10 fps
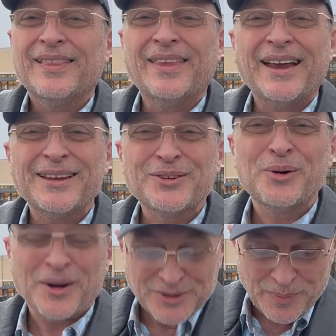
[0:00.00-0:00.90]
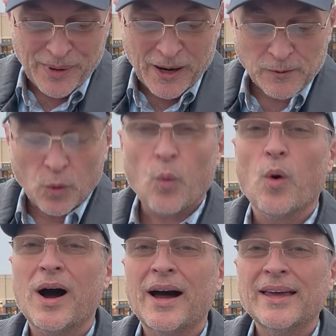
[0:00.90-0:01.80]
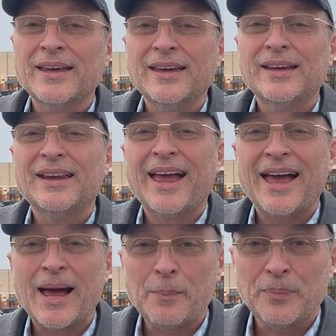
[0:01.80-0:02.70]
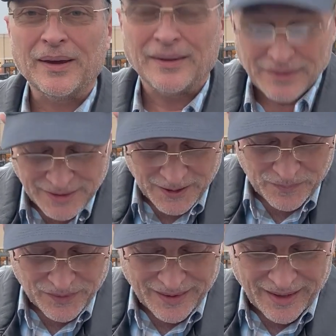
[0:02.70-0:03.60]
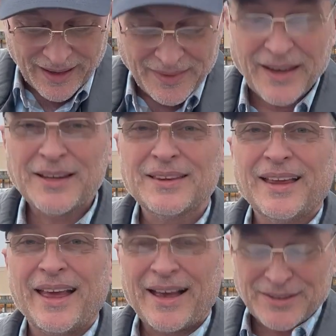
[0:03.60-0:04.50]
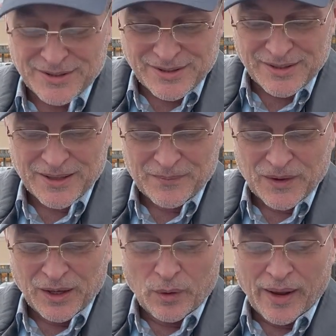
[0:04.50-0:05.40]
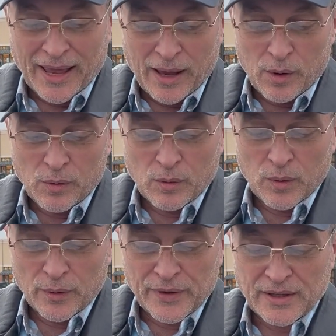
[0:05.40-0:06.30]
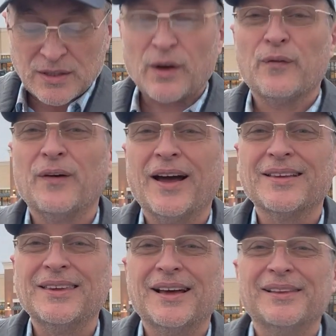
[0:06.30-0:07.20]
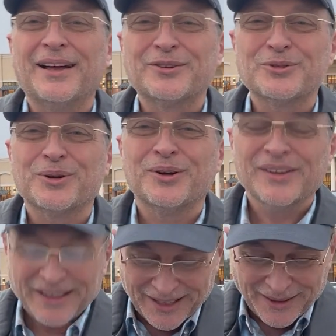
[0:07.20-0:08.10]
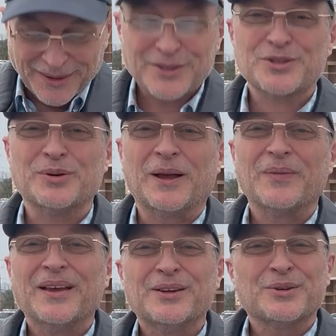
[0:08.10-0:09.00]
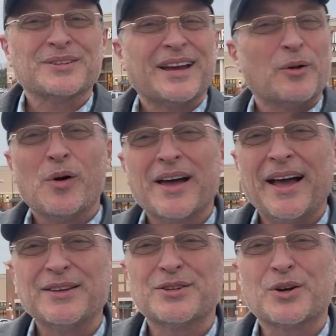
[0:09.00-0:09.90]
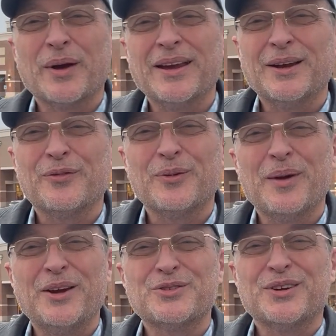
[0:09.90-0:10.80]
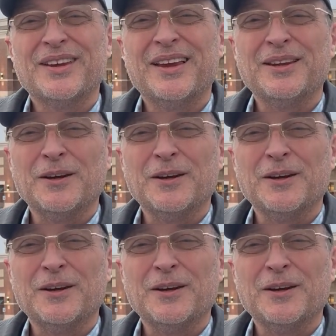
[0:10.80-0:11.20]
Then it talks about why it happened, and then it asks, you know, how will this affect the electrical industry? So it's got all kinds of great information in